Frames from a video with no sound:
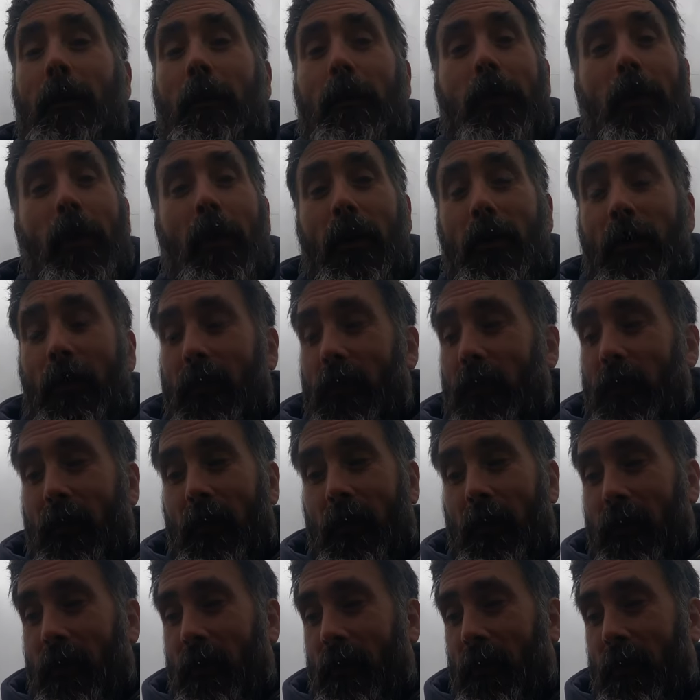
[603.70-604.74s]
But
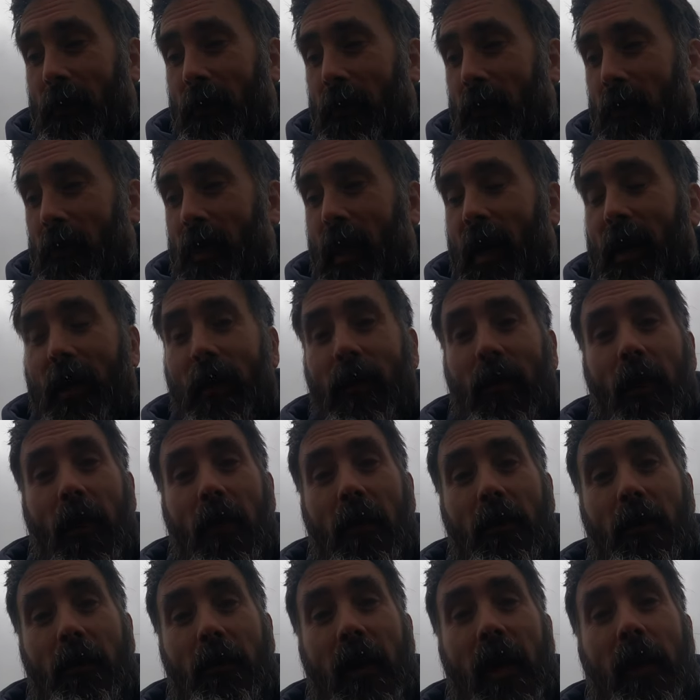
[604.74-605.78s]
I don't
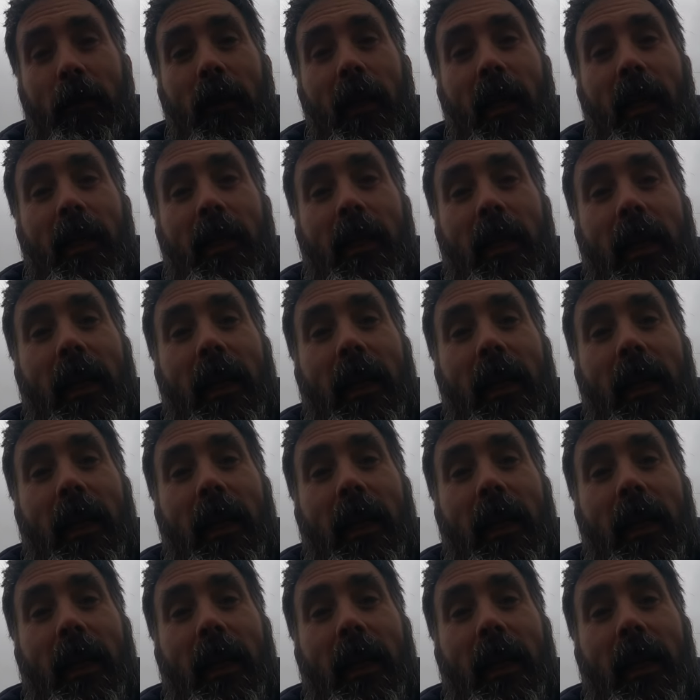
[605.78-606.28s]
know, maybe it's